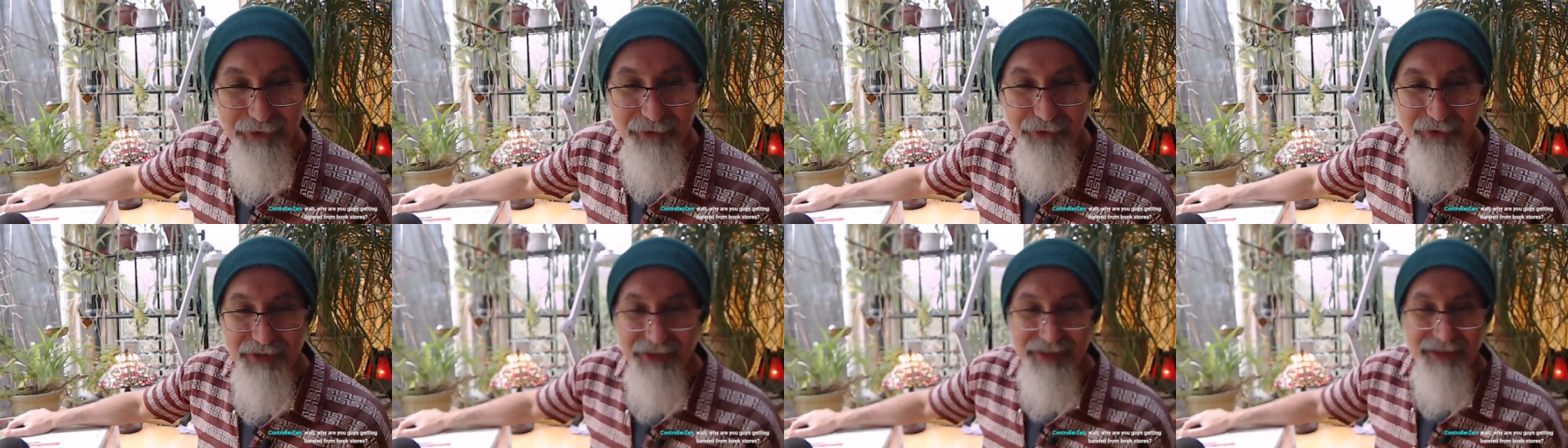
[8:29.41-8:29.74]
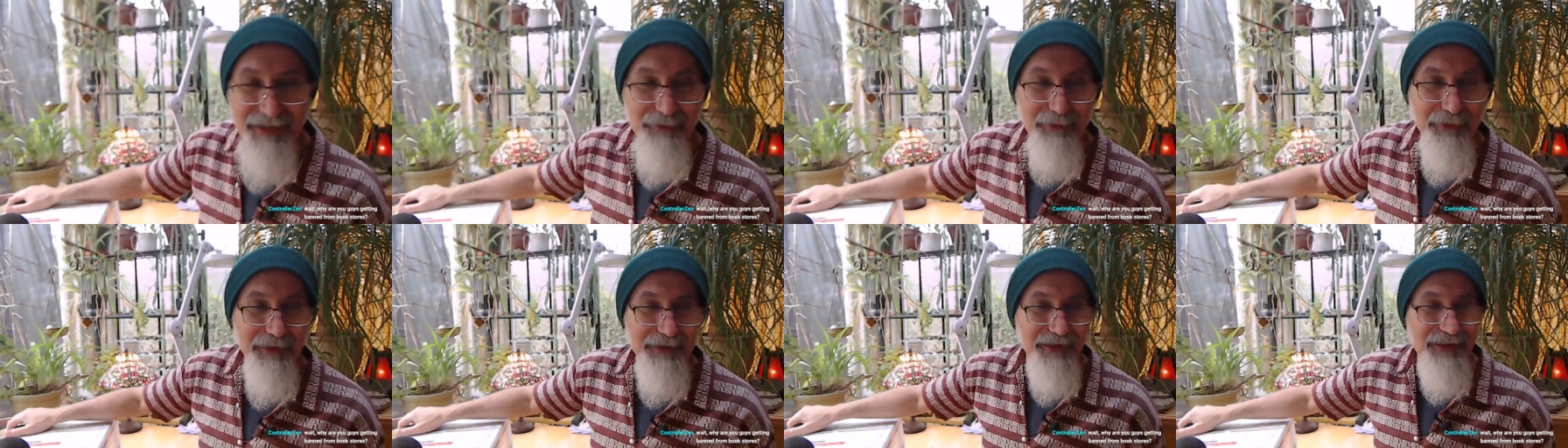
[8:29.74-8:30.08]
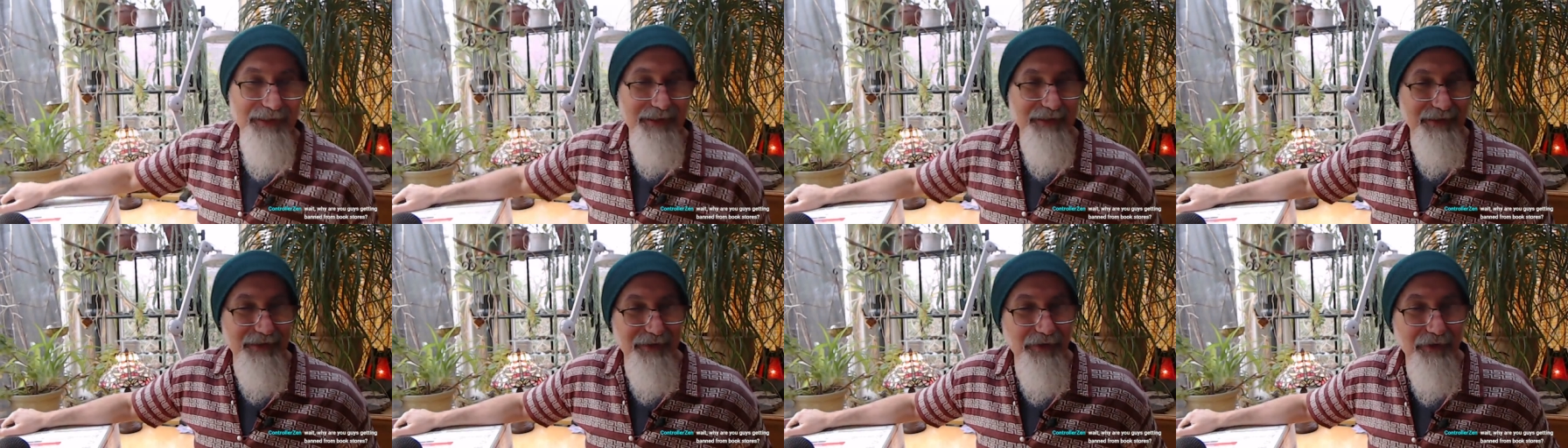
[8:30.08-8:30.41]
You'll see what
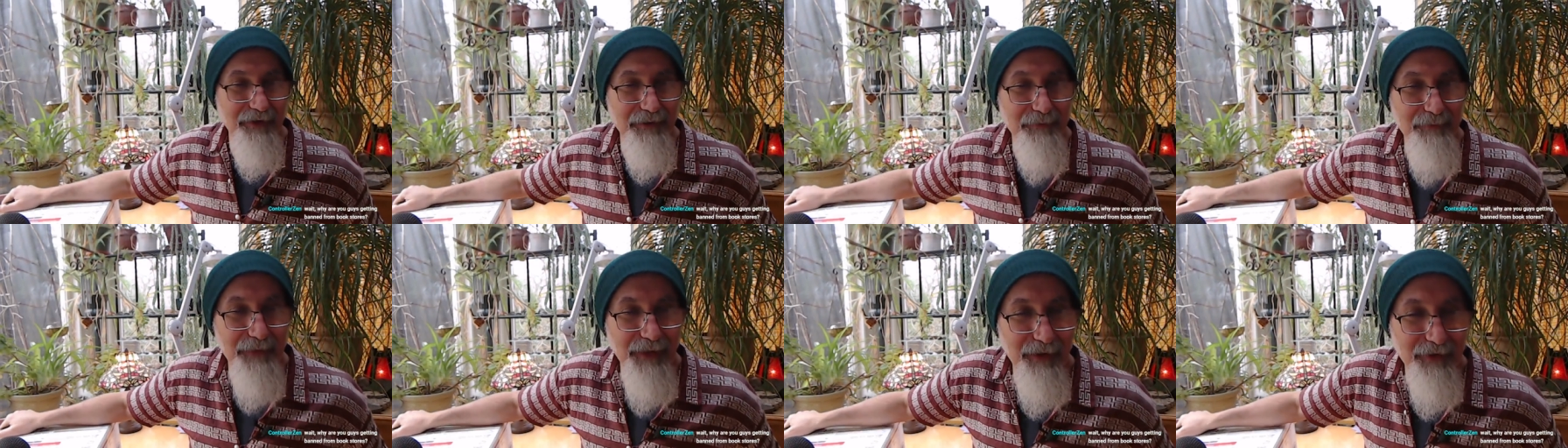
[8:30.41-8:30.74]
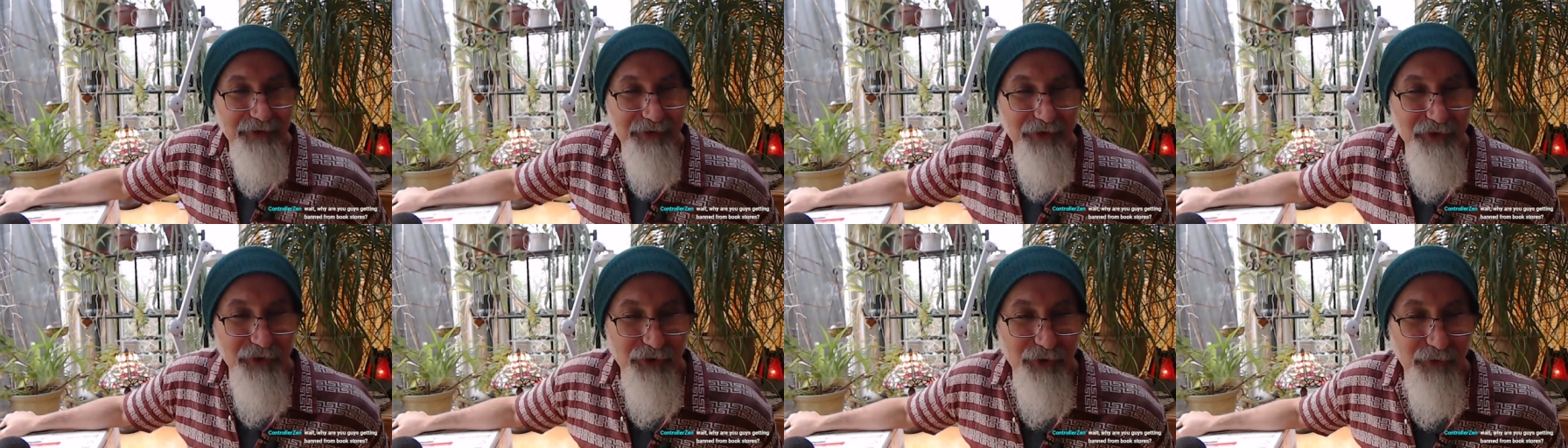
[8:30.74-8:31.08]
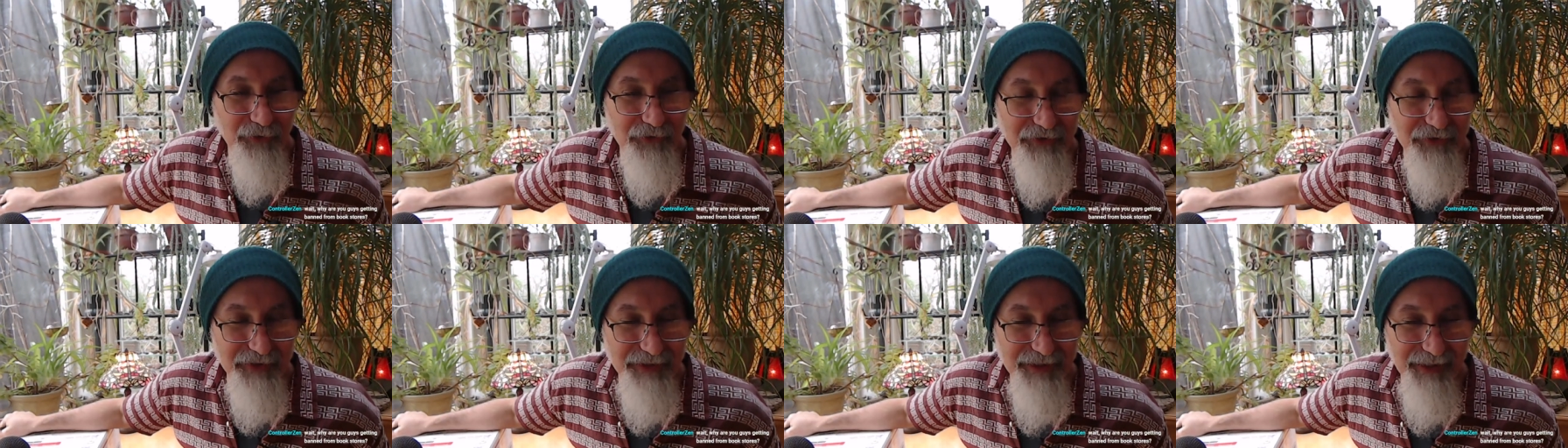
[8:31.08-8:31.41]
this is all about.
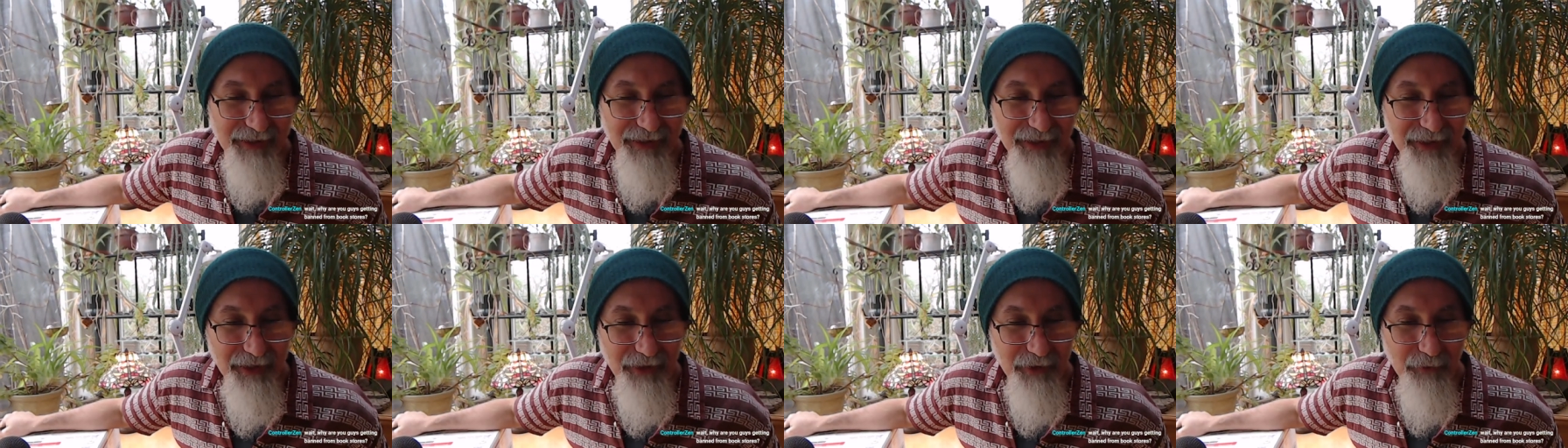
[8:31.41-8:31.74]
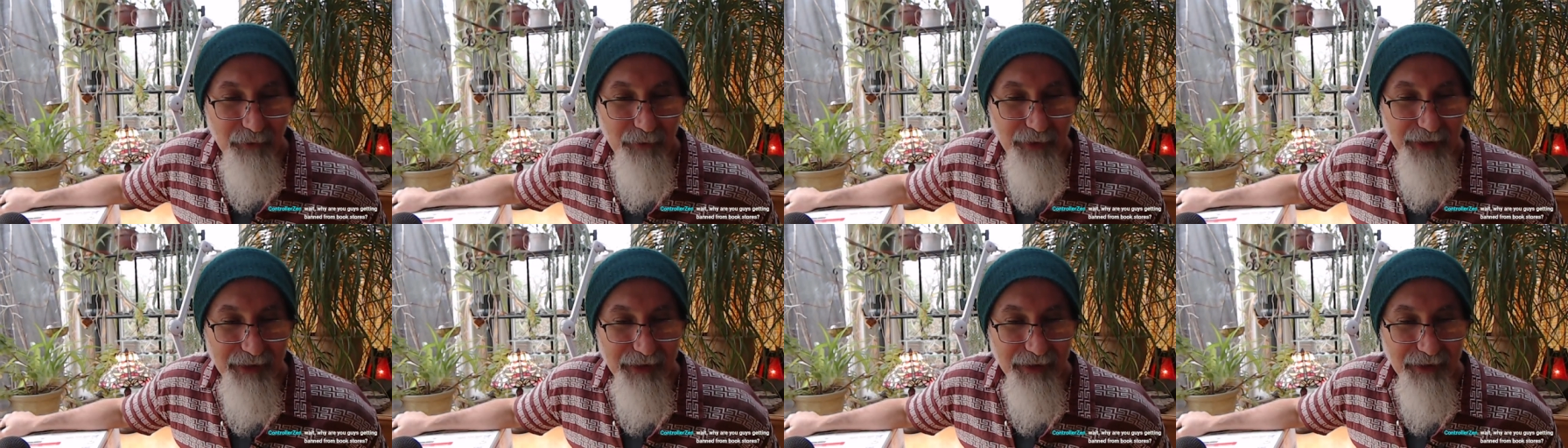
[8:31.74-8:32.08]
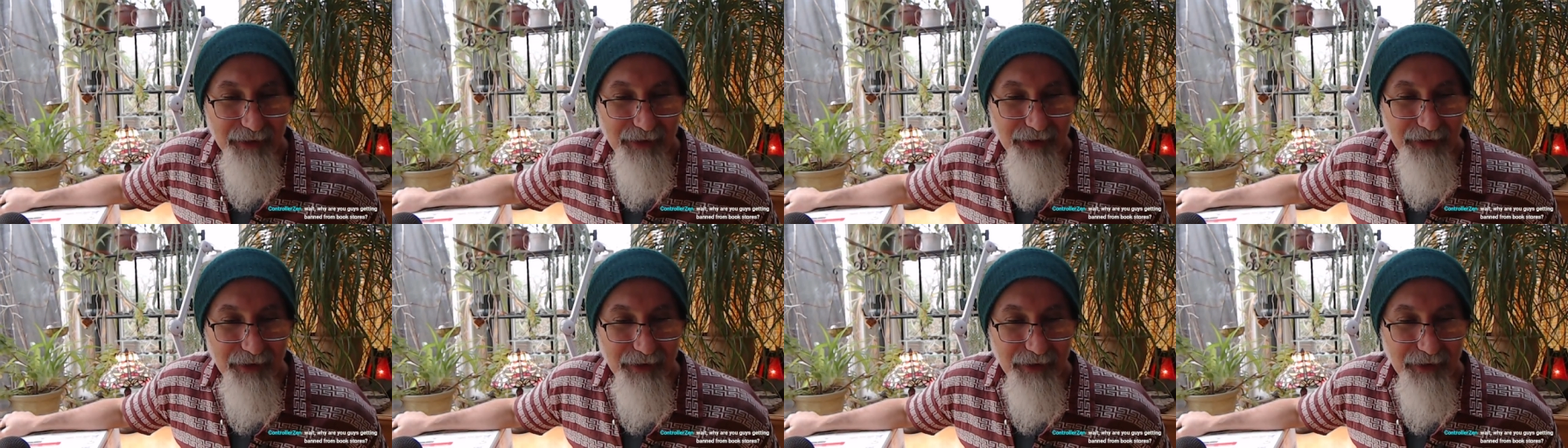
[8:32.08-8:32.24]
Controllers, then wait,